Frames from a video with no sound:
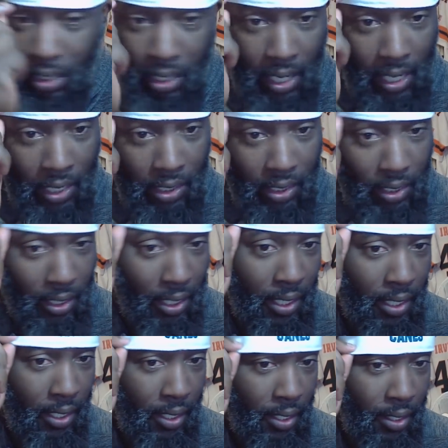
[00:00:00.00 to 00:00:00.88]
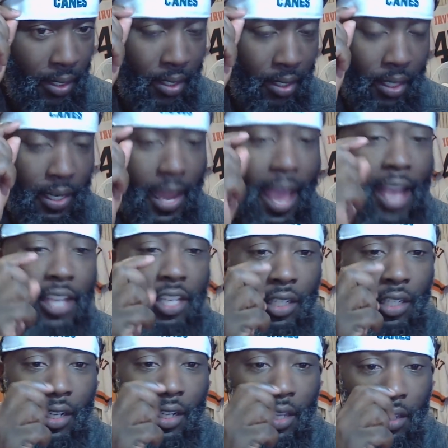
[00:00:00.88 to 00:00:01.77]
in the nation.
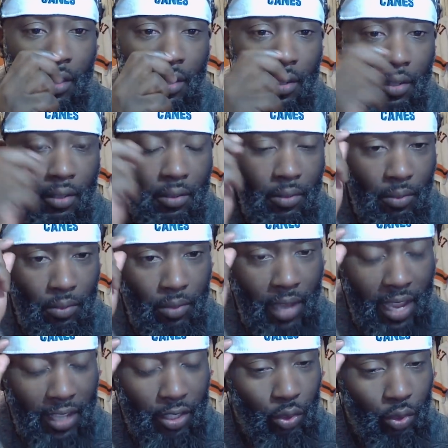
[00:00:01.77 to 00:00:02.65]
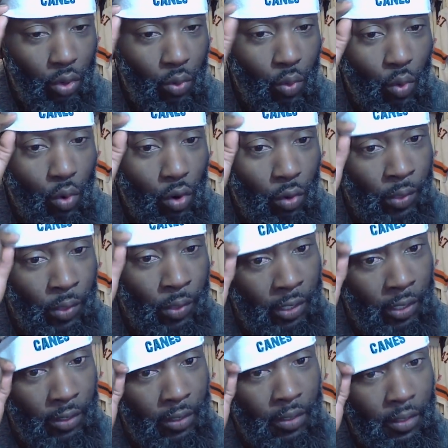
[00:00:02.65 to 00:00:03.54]
Nationally. National award
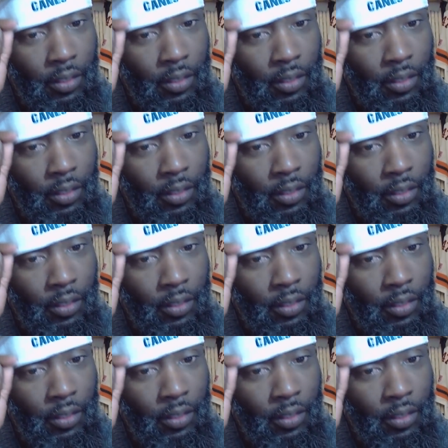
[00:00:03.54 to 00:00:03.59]
winner.